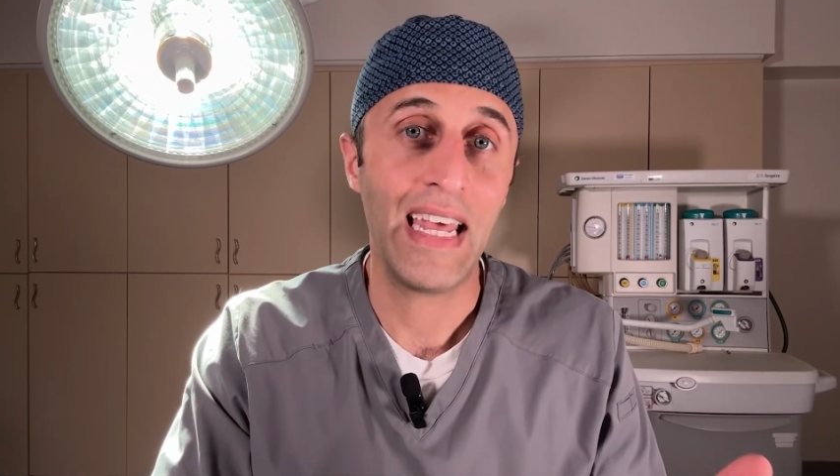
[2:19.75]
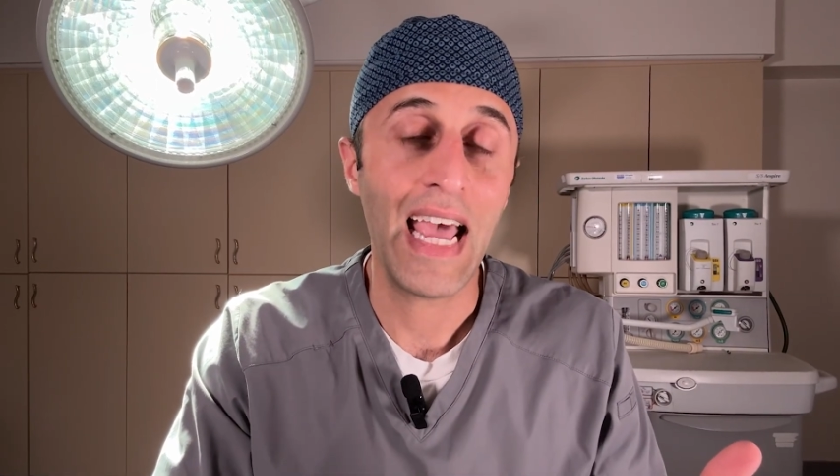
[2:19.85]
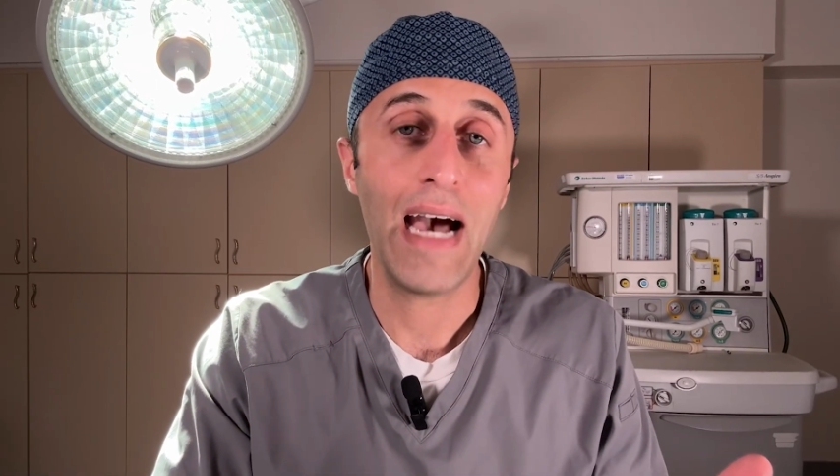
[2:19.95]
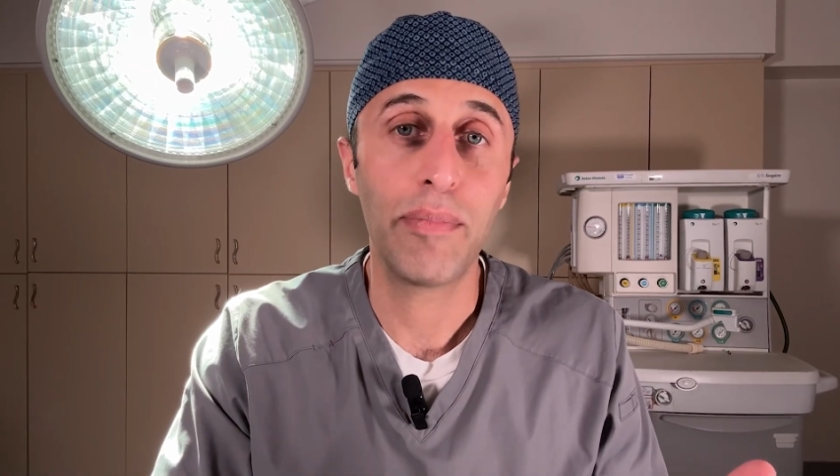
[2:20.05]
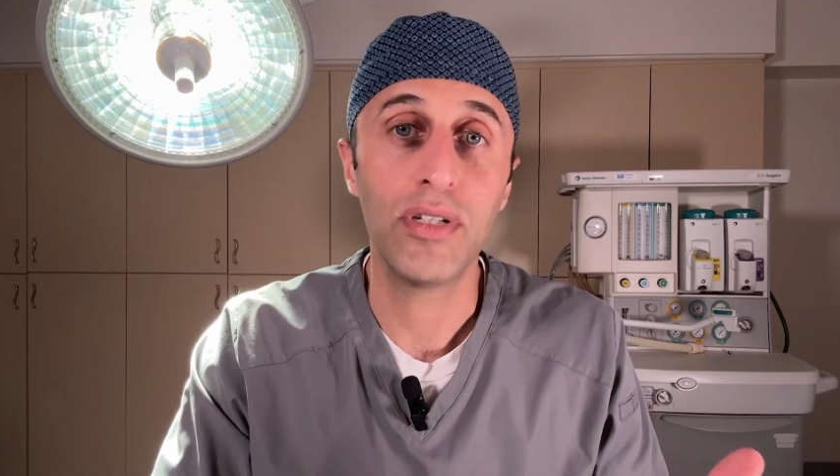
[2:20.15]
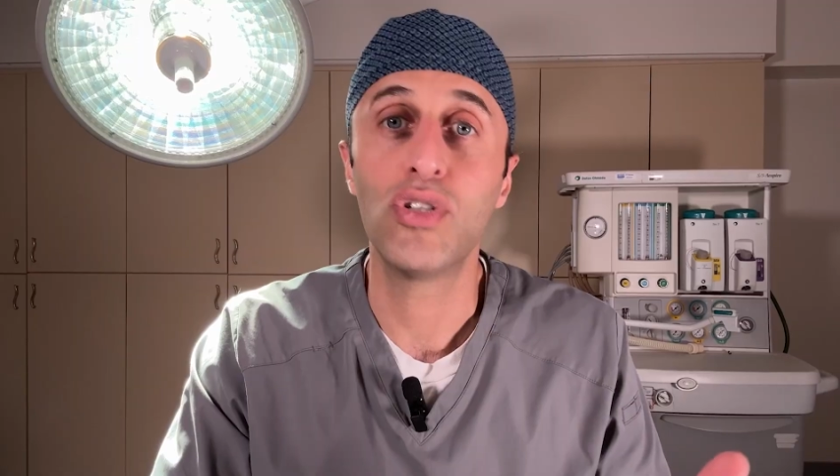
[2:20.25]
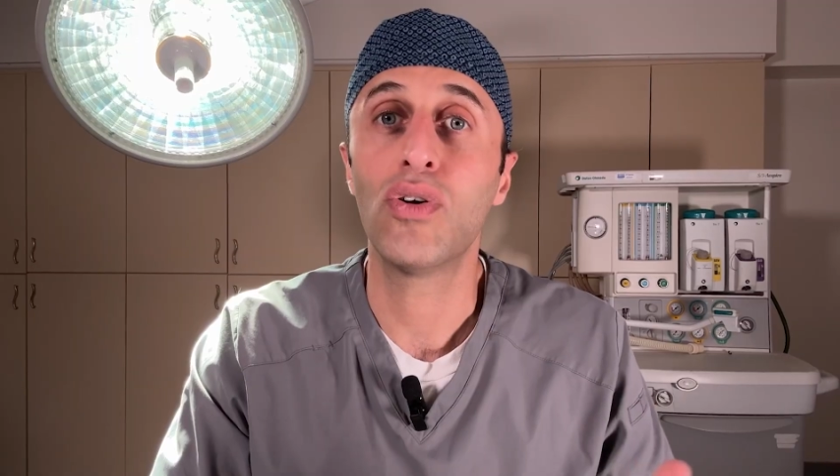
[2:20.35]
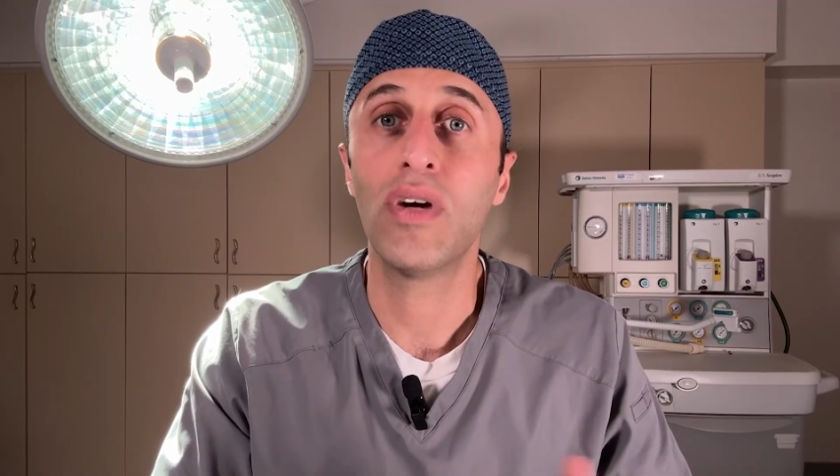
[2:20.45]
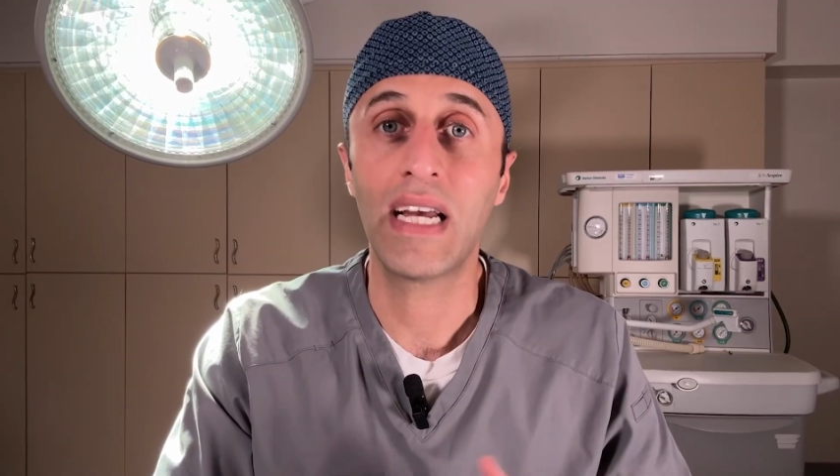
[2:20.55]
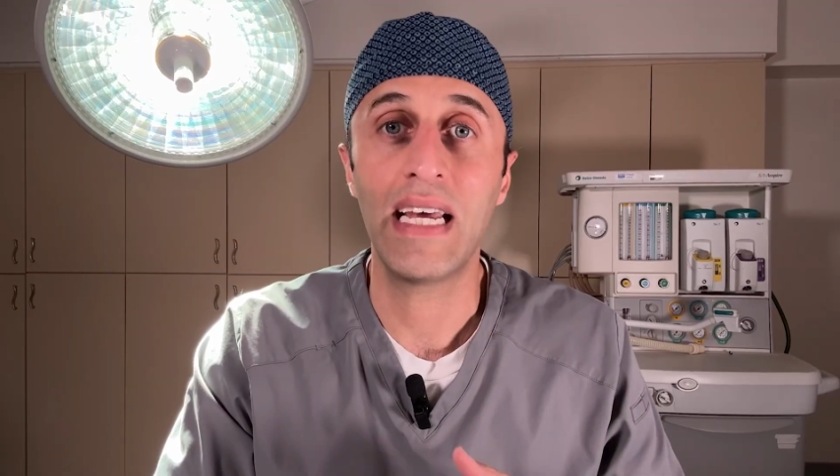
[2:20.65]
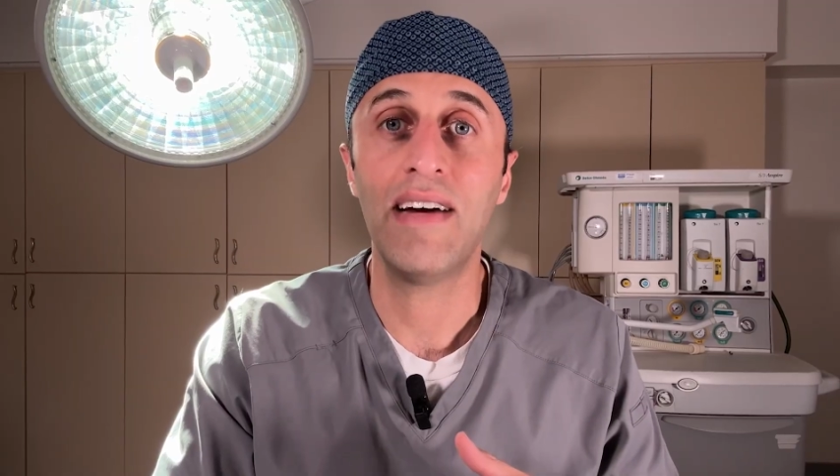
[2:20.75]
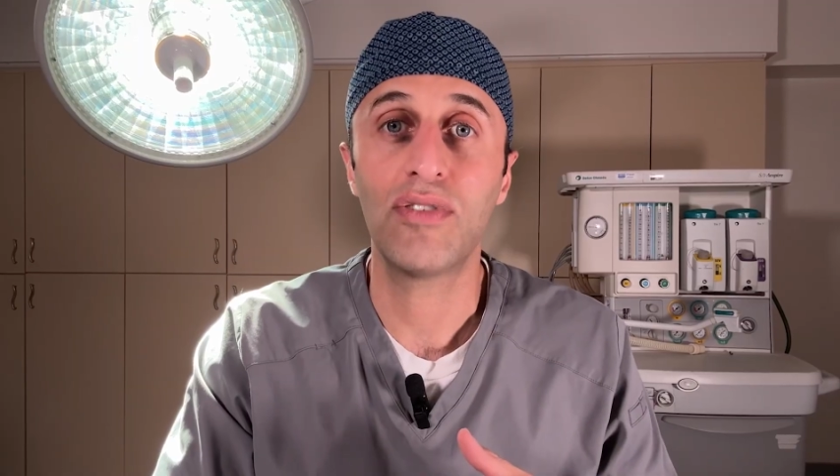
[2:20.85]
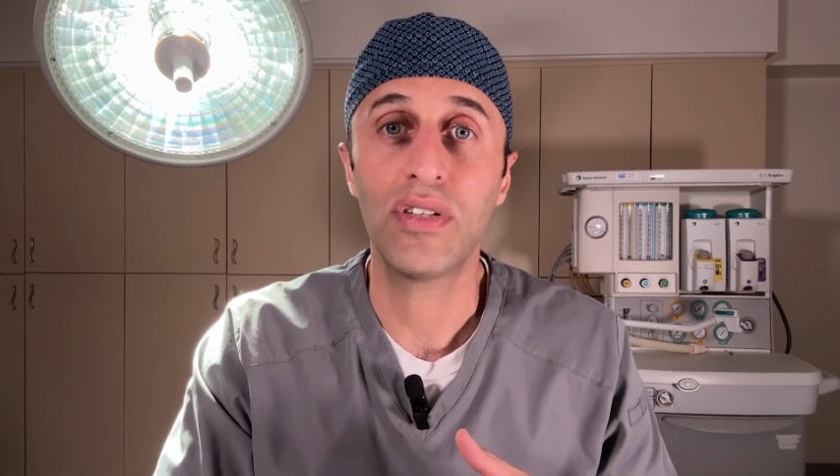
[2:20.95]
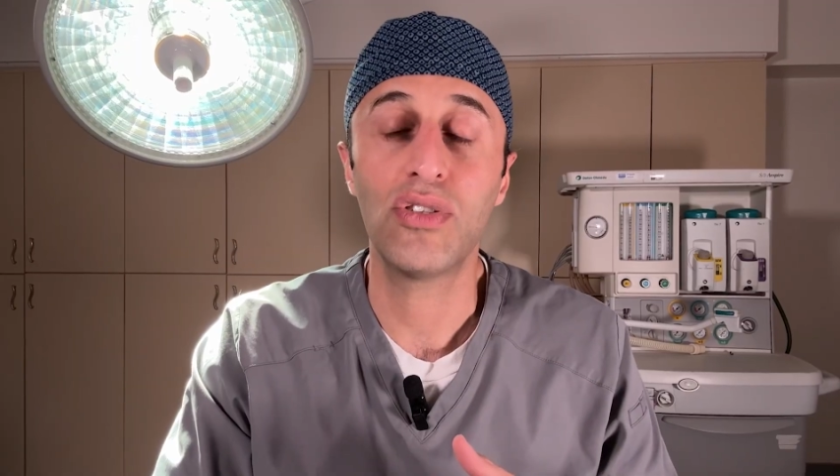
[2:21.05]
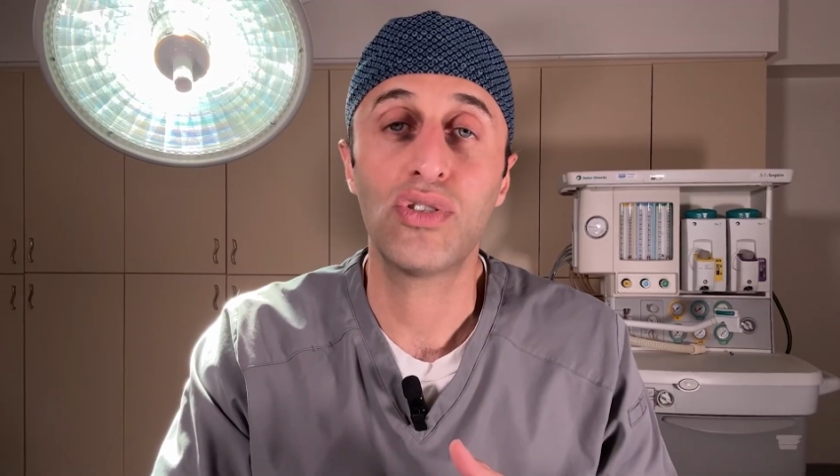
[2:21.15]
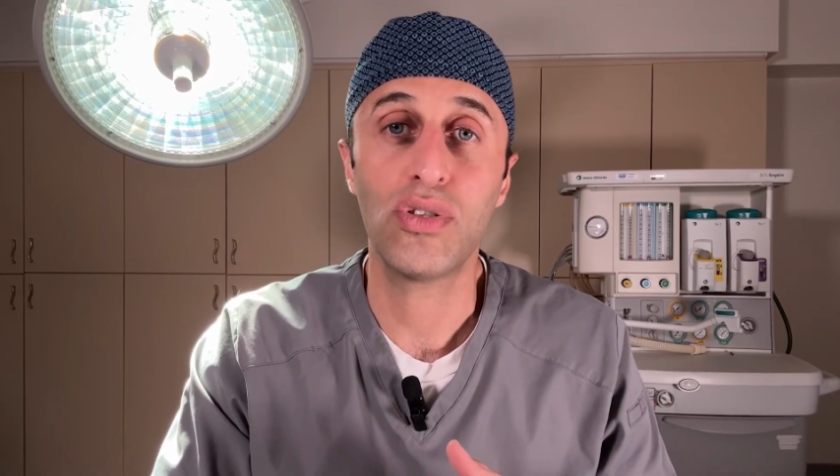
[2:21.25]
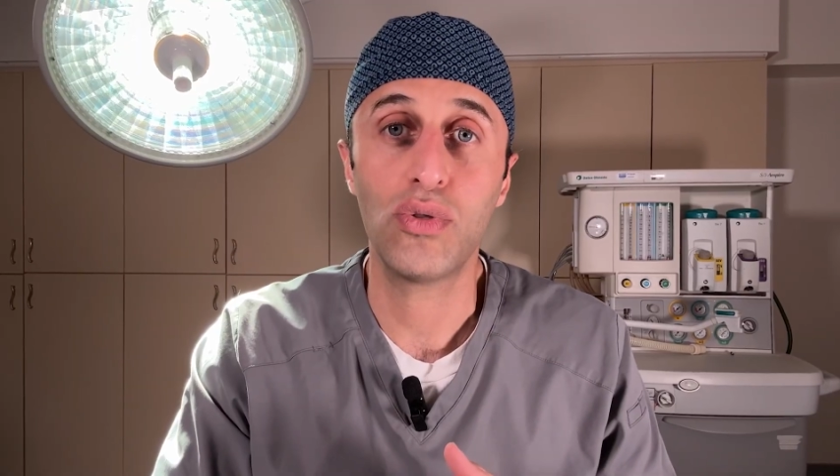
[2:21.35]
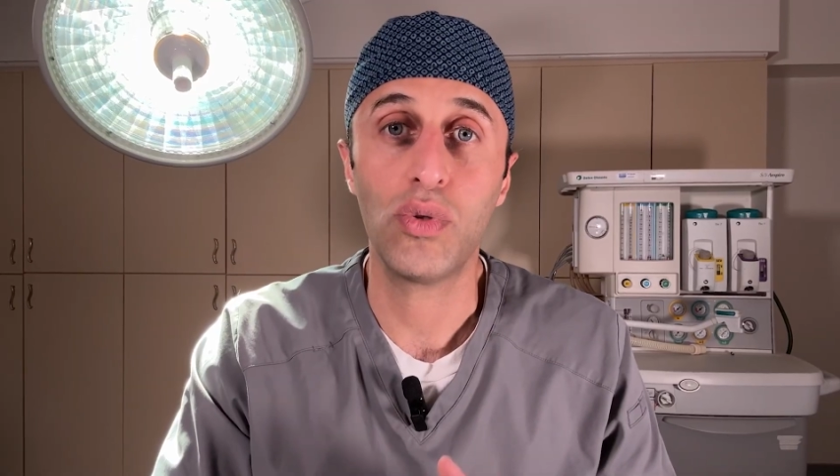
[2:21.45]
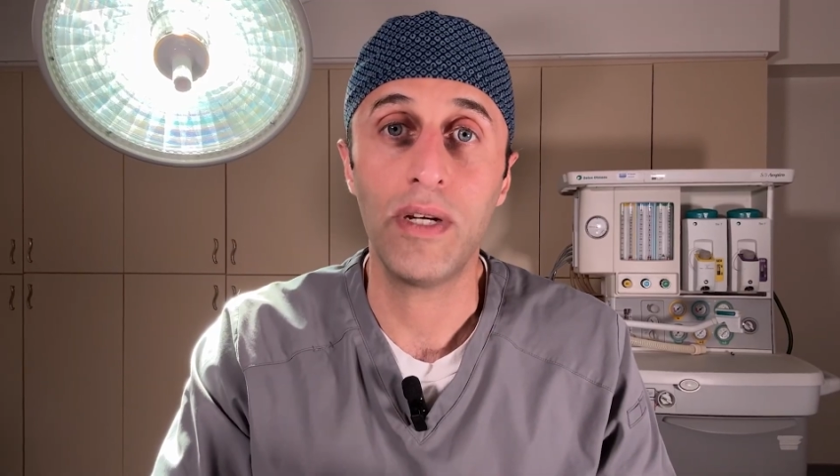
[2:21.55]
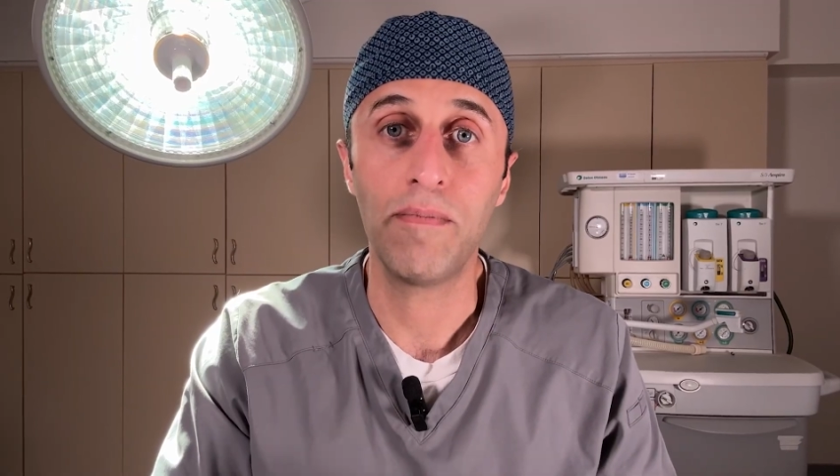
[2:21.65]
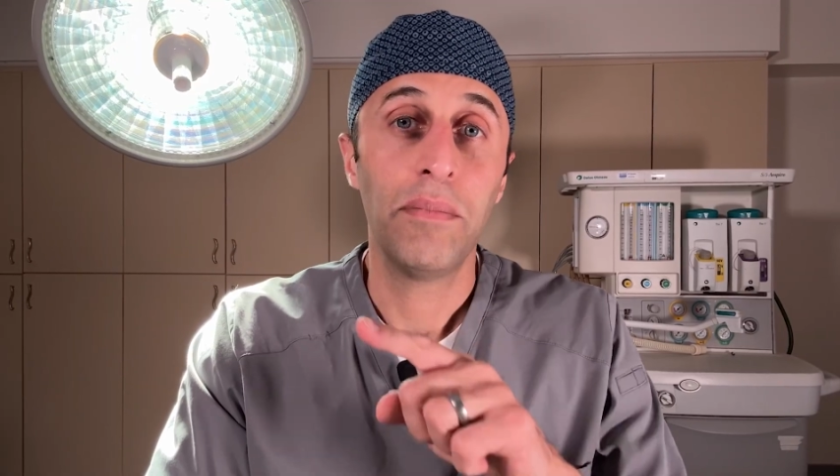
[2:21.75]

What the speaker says: happen during and after this surgery.